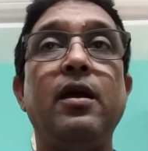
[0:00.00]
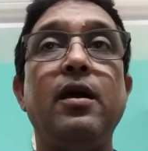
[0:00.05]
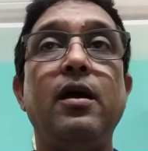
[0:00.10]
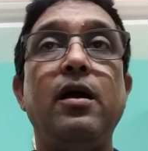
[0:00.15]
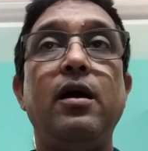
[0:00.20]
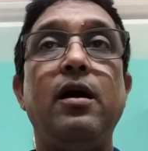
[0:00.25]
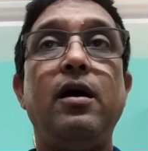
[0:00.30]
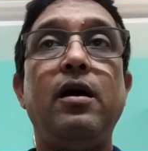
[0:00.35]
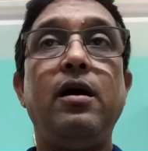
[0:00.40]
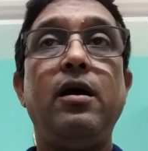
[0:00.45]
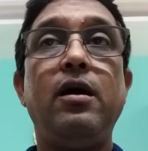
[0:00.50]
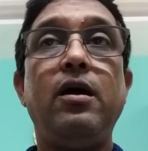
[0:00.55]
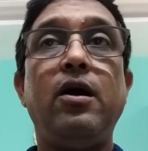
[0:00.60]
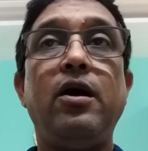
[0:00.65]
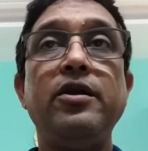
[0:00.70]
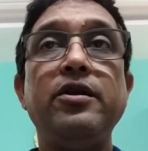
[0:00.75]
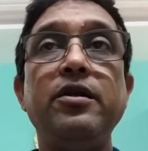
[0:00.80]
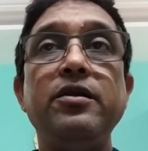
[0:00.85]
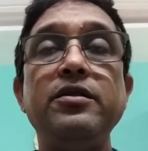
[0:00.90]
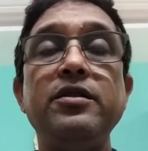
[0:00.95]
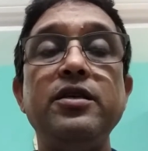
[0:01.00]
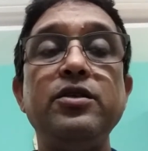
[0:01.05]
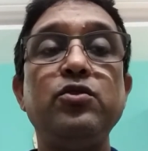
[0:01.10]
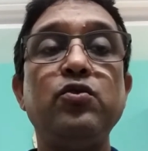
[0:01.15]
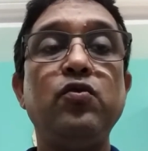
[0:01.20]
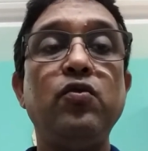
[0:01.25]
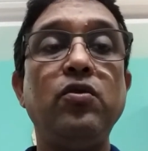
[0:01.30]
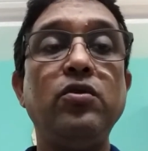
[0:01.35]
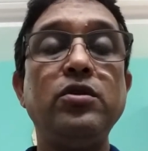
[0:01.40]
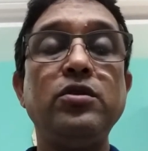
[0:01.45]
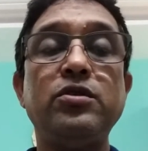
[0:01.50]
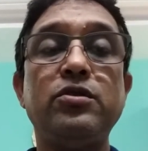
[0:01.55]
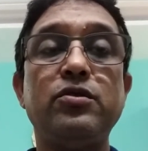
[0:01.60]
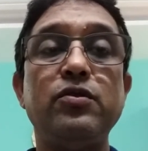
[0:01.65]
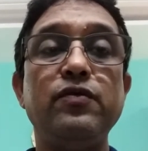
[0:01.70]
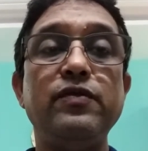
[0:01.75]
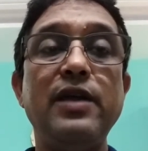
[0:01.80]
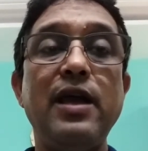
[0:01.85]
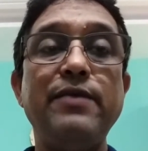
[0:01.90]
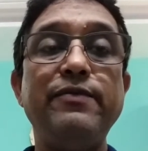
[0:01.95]
Under this course,
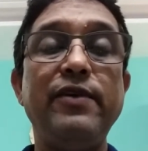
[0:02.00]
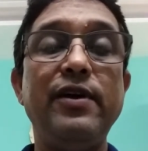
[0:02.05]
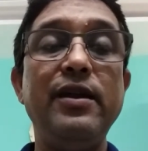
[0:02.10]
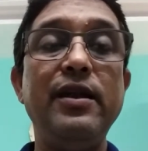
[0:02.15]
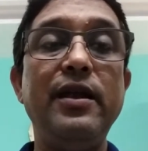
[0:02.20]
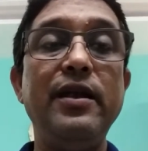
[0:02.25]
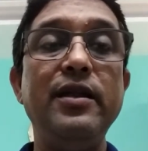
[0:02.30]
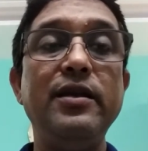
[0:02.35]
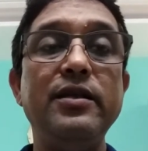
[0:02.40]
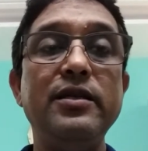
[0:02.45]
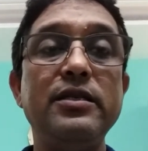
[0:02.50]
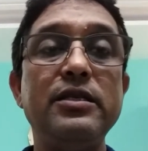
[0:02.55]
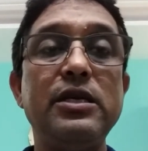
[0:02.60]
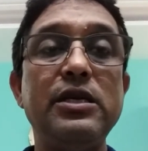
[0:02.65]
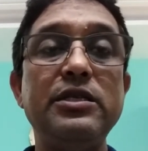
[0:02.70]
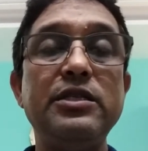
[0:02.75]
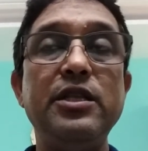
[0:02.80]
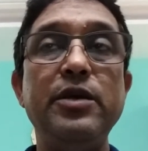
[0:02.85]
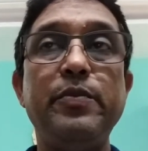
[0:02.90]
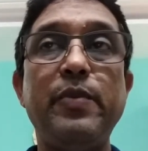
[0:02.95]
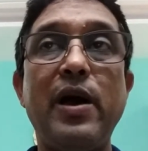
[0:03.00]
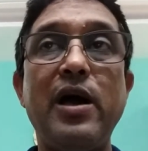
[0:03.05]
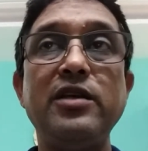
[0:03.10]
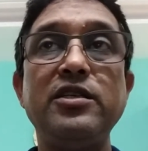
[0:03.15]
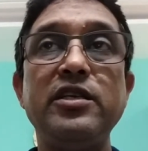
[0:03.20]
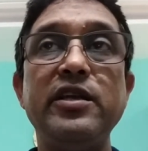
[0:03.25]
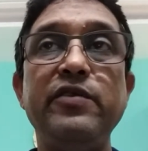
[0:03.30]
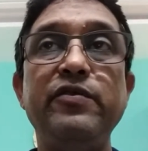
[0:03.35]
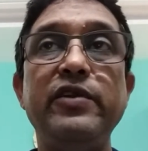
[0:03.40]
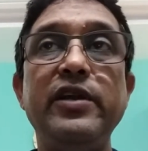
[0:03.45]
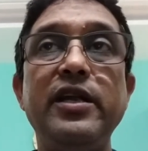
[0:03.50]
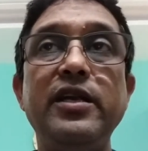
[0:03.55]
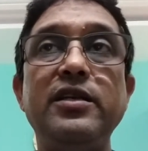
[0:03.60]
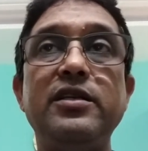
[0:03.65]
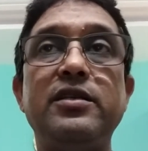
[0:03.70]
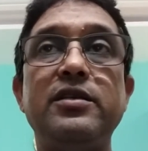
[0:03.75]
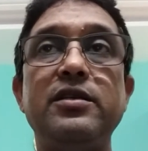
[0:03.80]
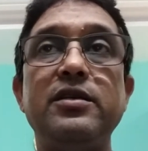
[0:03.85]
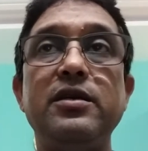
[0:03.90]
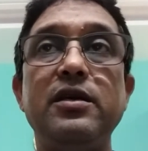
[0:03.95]
we have already discussed the first
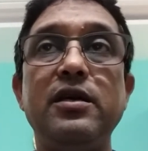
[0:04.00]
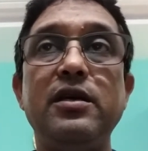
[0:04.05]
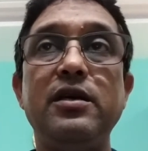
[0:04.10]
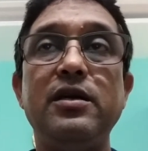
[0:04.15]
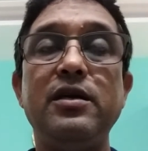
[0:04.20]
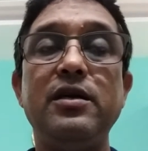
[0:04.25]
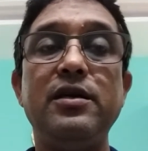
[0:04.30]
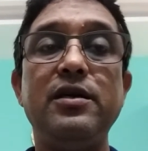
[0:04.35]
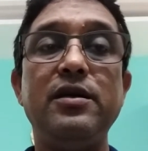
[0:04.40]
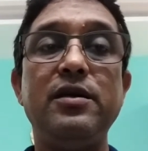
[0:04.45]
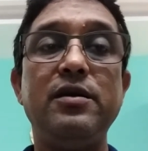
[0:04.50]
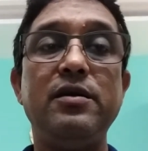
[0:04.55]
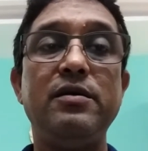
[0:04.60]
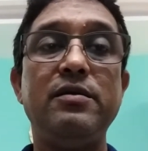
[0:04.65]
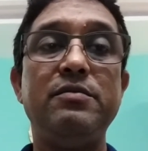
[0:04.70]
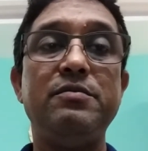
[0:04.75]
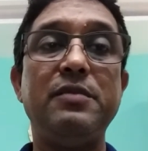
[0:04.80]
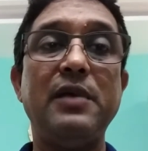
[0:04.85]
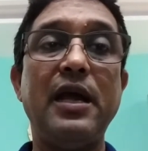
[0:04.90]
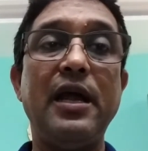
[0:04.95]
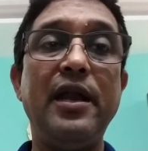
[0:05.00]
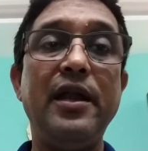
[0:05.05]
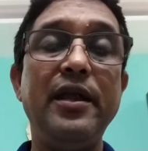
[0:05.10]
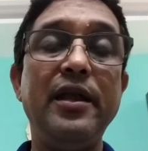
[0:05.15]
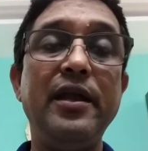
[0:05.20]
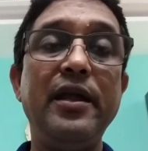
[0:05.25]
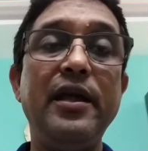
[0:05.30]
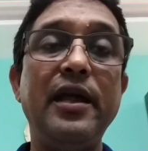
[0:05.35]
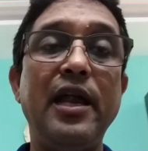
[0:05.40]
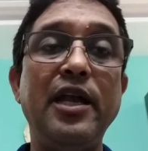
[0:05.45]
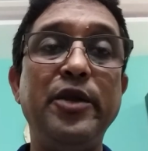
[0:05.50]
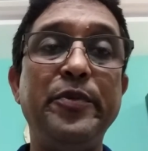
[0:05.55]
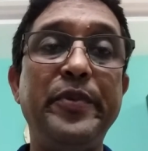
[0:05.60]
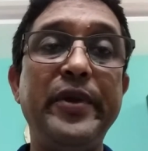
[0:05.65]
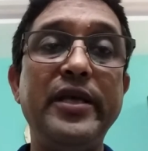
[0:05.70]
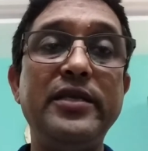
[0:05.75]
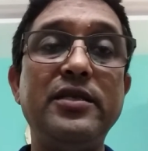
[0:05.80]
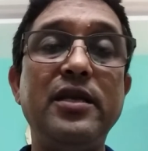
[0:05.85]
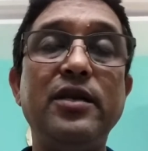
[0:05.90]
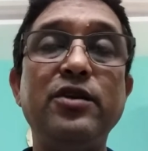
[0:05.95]
unit and at
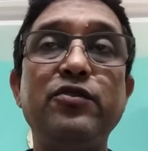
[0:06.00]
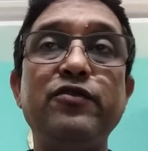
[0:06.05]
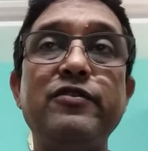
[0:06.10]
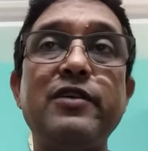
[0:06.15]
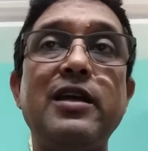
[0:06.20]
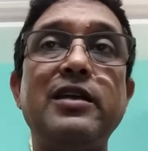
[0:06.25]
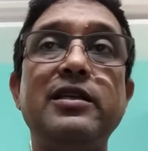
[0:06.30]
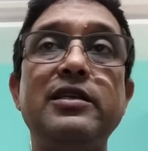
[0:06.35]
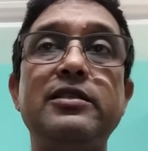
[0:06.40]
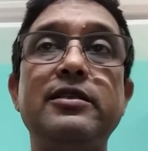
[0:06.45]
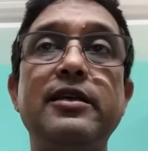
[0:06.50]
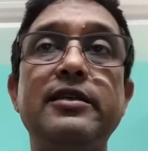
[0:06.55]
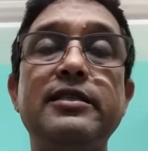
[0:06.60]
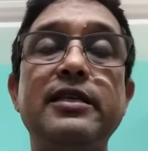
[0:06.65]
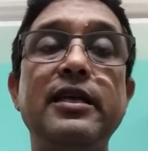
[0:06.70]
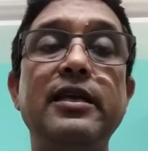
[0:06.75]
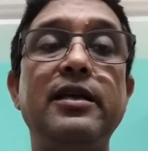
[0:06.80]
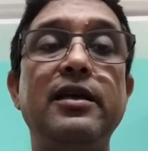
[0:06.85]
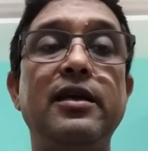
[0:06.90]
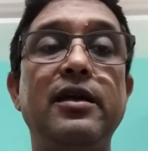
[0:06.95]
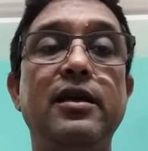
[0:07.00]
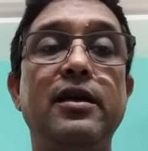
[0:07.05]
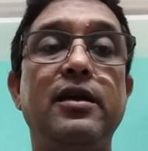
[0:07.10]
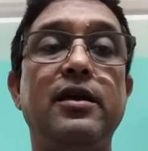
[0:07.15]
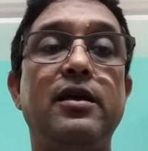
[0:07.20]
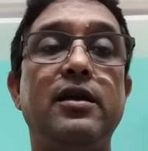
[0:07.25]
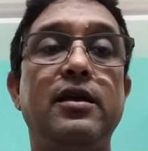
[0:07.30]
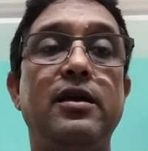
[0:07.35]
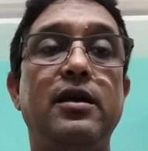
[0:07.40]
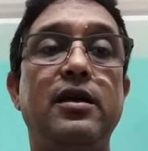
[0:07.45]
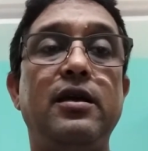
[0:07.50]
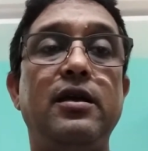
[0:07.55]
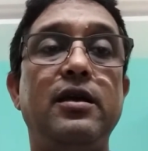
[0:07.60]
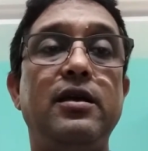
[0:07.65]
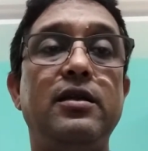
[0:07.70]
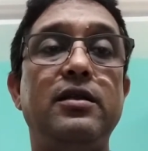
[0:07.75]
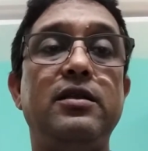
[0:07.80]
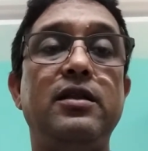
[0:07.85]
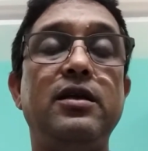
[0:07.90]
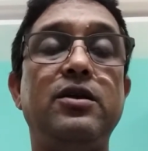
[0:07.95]
present we are discussing
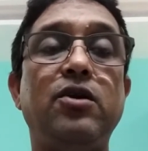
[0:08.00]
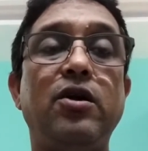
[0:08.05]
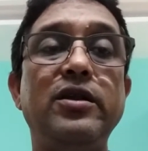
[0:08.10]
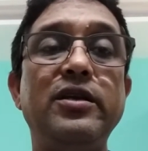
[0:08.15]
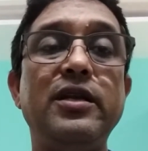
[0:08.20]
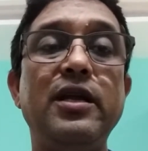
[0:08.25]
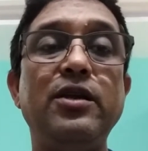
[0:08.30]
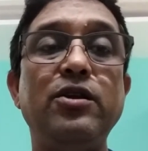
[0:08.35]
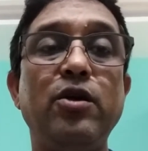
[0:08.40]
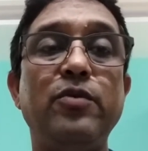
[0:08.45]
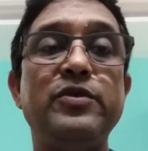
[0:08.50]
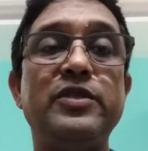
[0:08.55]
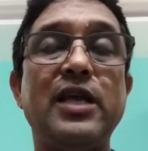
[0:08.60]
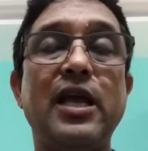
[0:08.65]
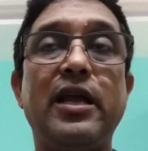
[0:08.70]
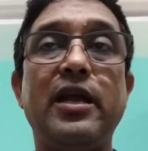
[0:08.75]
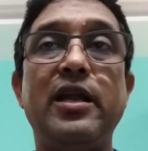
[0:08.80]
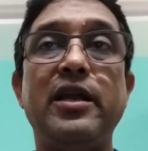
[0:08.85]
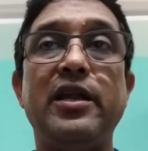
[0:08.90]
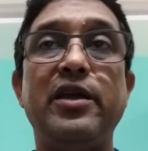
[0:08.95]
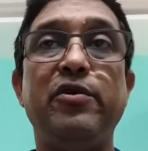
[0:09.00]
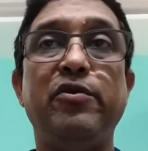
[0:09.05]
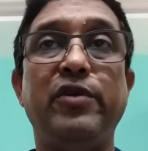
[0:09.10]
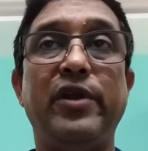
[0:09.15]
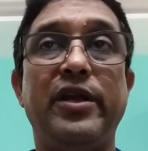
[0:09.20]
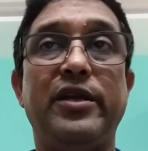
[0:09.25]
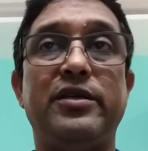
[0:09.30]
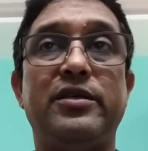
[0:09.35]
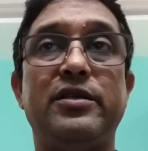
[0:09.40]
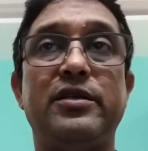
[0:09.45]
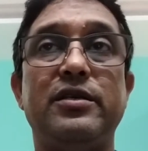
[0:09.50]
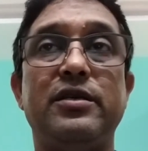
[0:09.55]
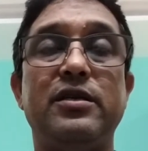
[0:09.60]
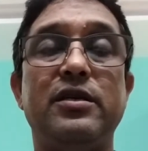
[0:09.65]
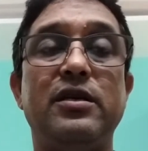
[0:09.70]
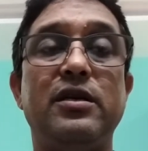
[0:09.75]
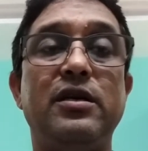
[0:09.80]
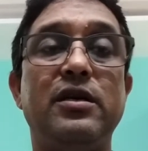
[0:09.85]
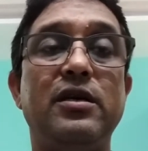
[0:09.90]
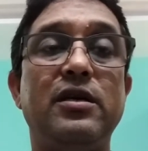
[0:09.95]
the content of second unit.
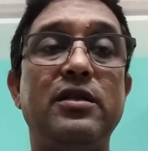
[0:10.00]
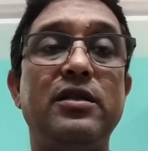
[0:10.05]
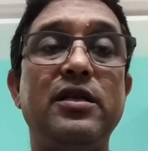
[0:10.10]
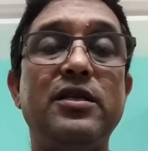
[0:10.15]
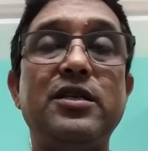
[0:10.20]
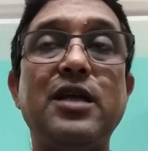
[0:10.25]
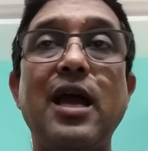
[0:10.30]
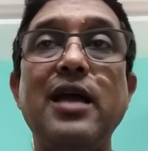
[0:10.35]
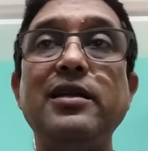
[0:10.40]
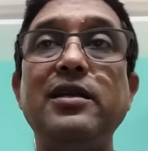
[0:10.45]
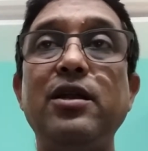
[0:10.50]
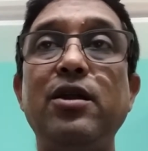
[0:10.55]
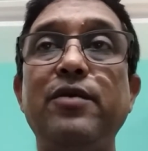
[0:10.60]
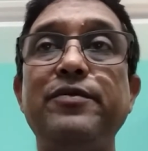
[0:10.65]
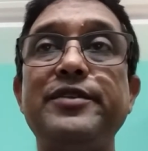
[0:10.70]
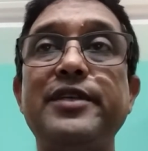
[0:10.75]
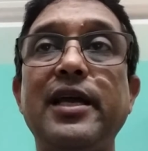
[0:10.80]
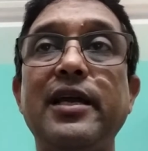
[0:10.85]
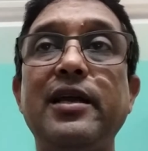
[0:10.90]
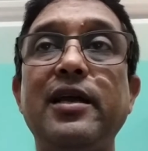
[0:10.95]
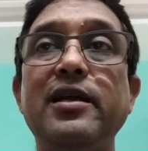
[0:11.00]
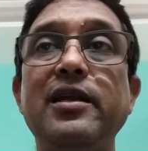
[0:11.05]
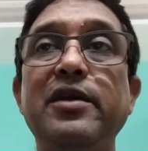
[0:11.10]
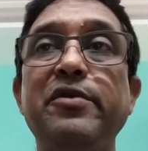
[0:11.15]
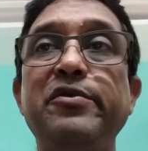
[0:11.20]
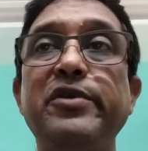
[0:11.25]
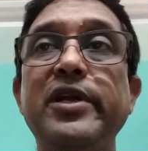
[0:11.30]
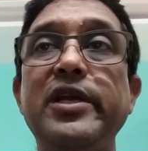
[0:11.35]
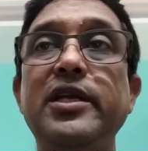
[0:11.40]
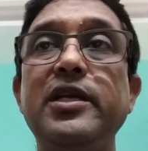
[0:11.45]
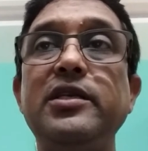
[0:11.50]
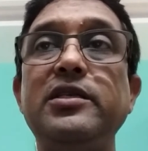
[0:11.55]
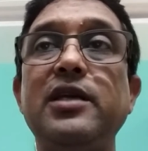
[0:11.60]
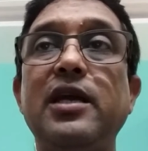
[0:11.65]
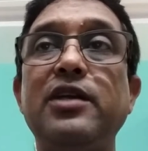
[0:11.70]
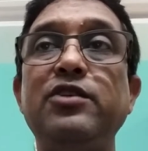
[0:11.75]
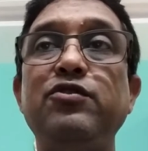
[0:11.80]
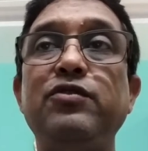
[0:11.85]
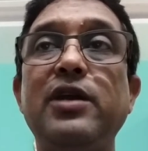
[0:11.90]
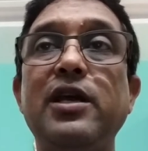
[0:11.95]
The title of second unit is
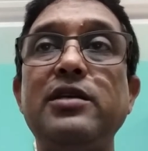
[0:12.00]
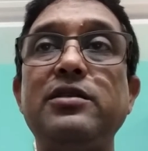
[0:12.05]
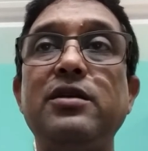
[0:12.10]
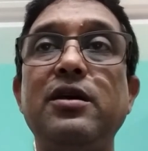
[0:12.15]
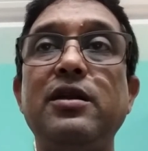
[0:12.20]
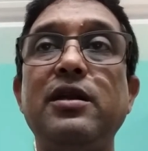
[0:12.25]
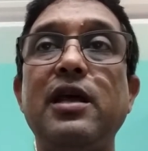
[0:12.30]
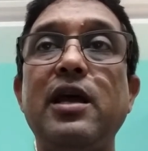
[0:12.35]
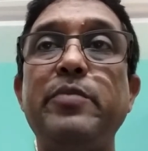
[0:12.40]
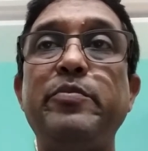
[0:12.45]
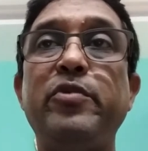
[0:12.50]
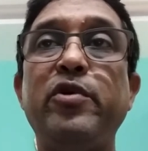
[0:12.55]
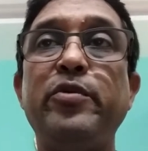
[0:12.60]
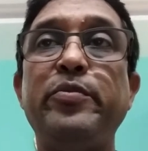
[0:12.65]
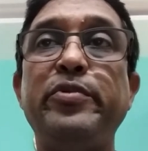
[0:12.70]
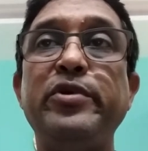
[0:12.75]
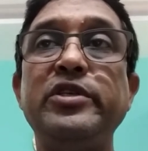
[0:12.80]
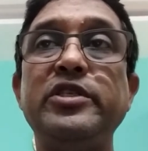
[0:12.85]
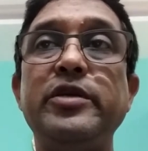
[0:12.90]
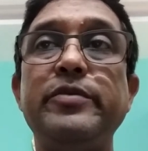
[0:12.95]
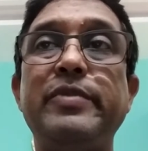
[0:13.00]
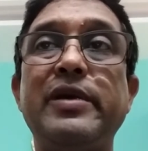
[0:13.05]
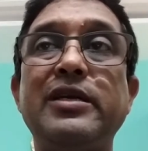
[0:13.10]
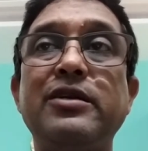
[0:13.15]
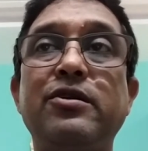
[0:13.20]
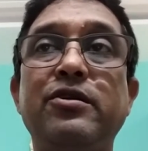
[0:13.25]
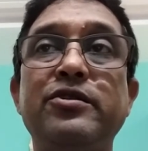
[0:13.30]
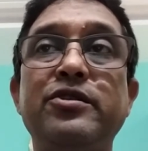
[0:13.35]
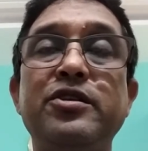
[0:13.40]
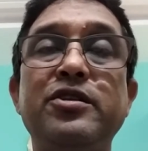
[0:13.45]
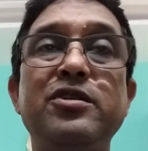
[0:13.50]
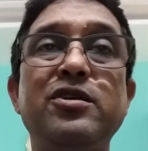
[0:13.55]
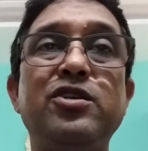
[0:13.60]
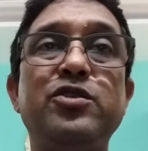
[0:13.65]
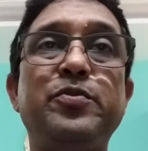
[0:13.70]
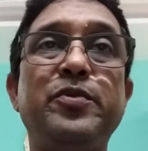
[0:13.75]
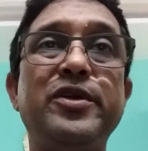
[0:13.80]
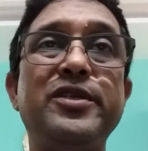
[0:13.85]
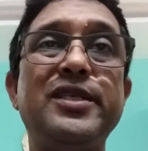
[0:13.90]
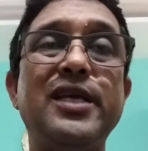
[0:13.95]
Education, a Purposive and
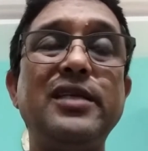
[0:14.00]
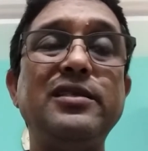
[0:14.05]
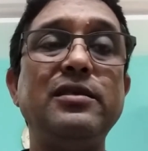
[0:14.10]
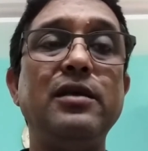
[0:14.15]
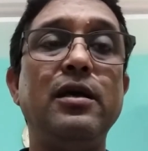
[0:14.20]
Continuous Process.